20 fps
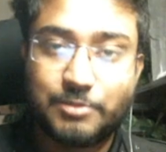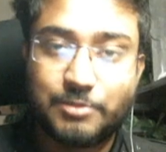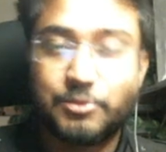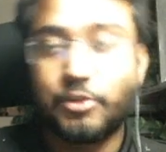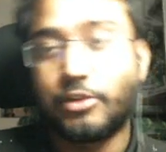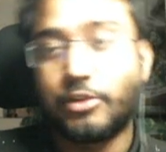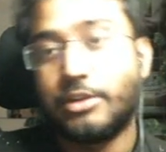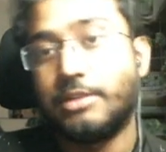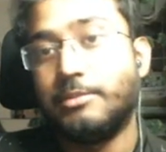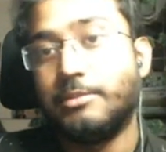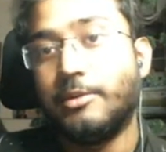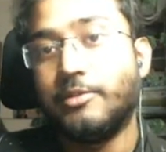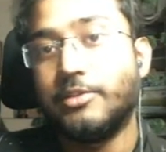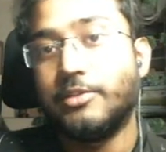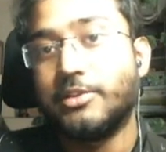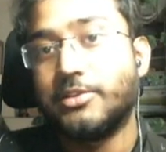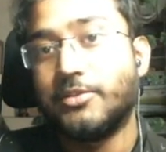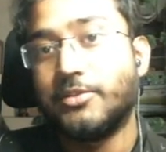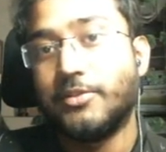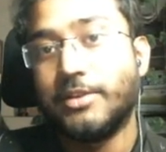talking about
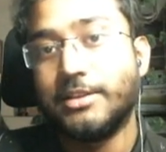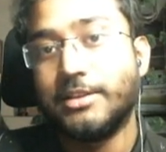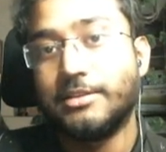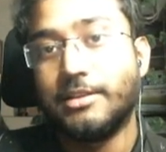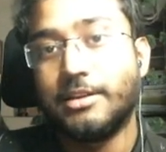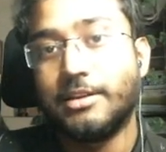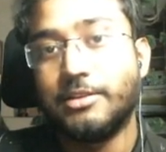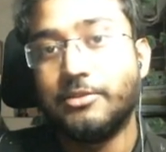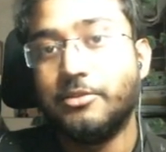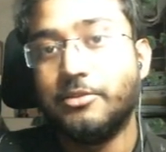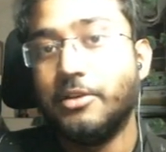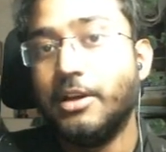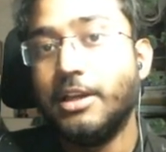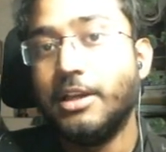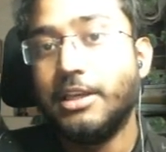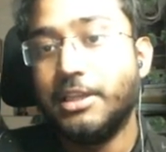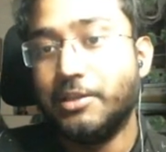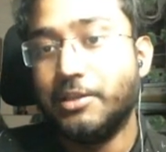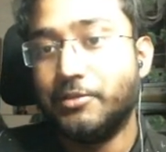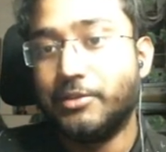dictionaries that you
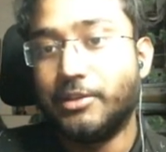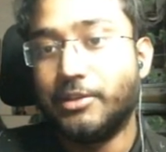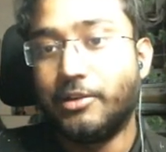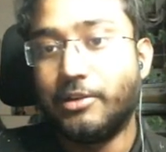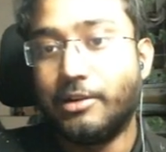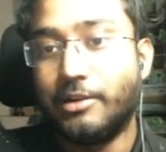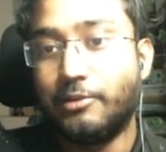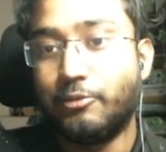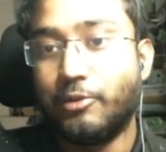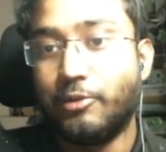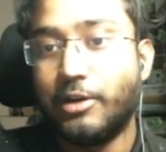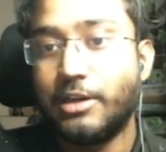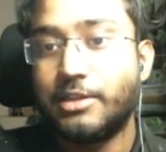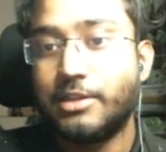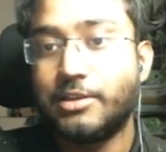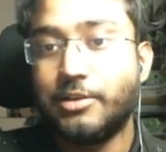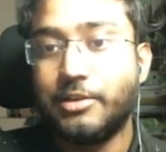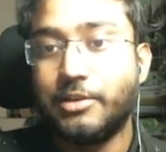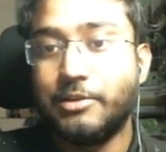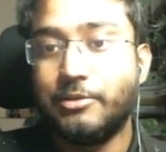use in the real world.
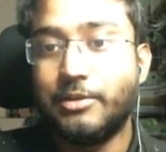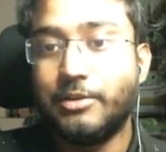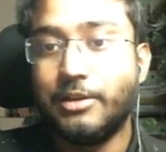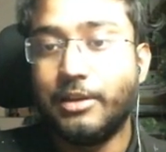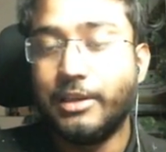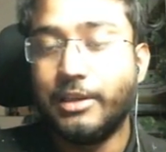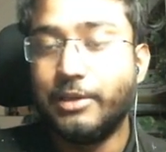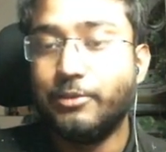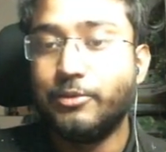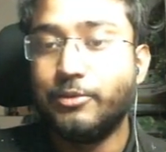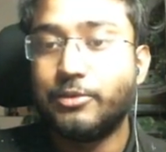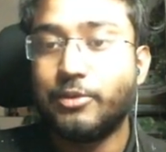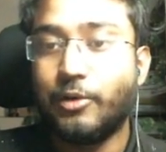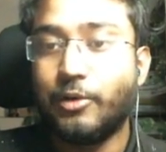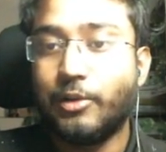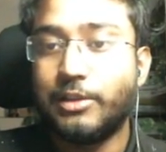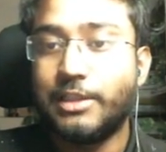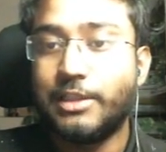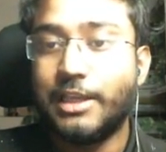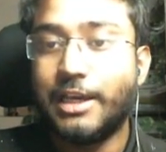So you will use
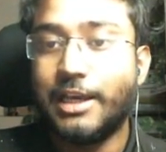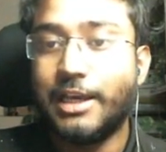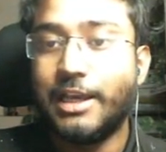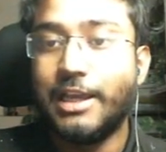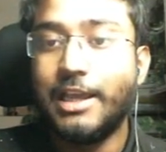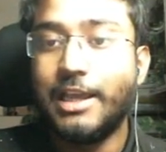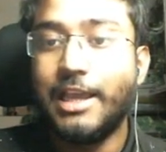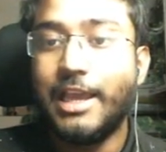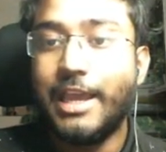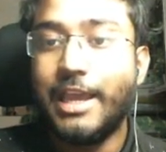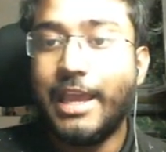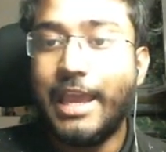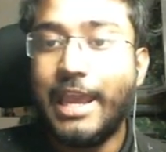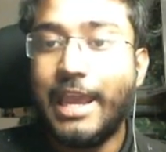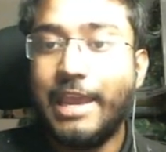all the A